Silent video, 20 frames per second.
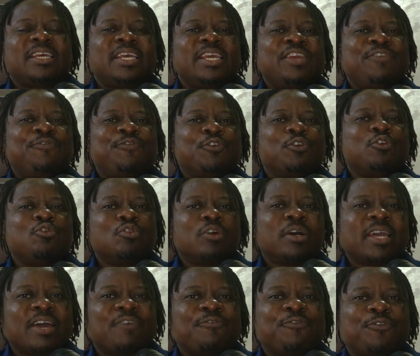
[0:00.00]
if you look
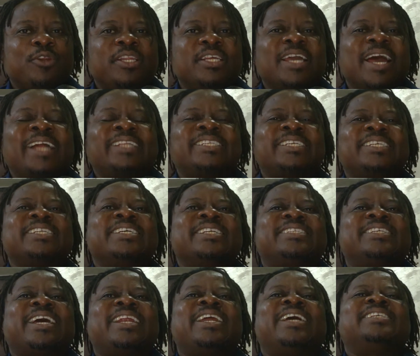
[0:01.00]
carefully, I think the
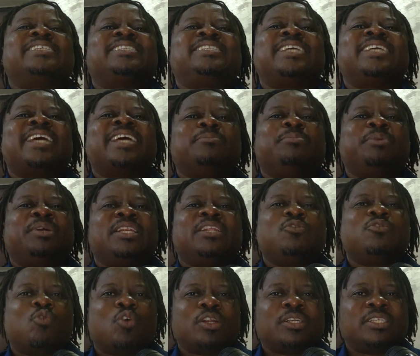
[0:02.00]
Italians deliberately
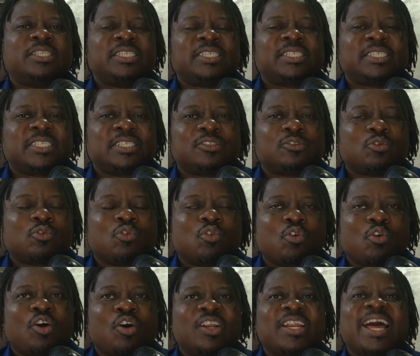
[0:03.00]
want this thing to
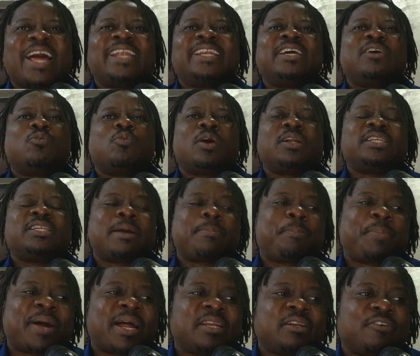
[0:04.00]
go on, and they want their
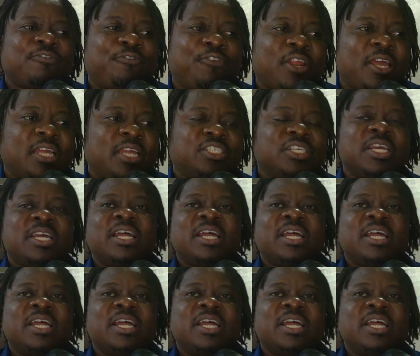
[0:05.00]
pound of flesh,